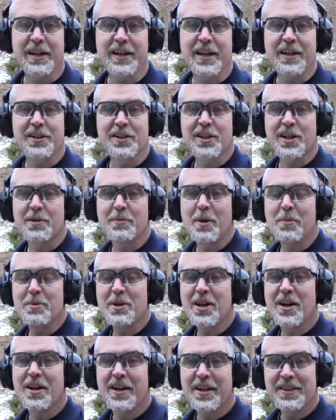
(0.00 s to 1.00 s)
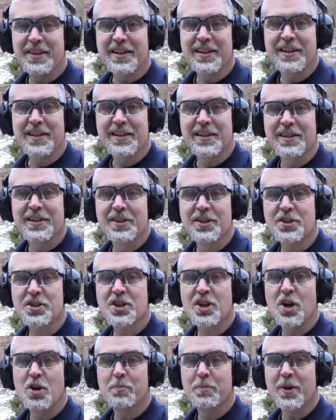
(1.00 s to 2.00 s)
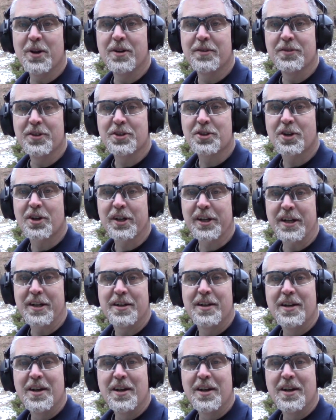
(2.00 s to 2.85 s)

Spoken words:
and you're going to be beyond the scope of the target.